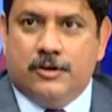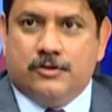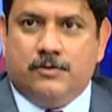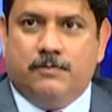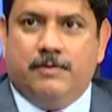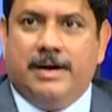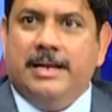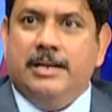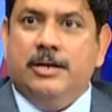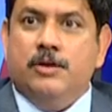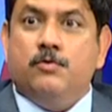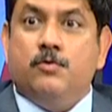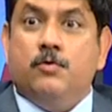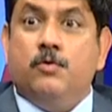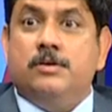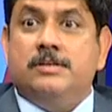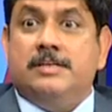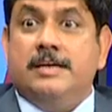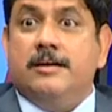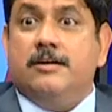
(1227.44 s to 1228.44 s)
So while you
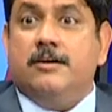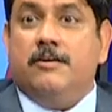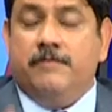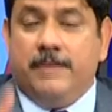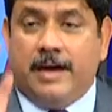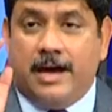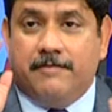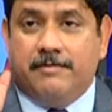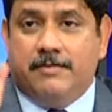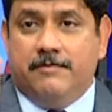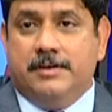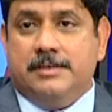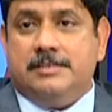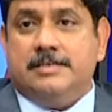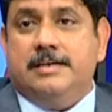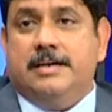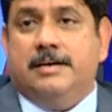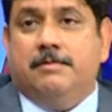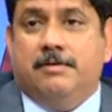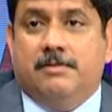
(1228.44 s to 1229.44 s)
could think of have a
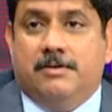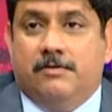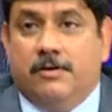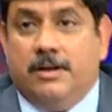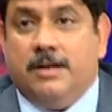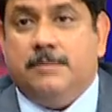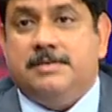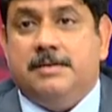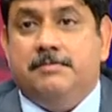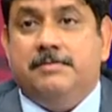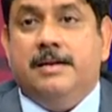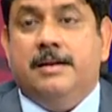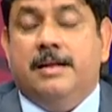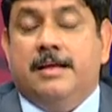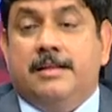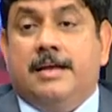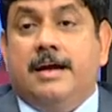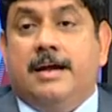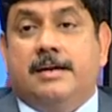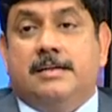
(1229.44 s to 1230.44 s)
vision and develop something
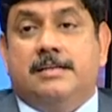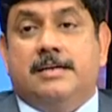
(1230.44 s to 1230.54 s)
like that,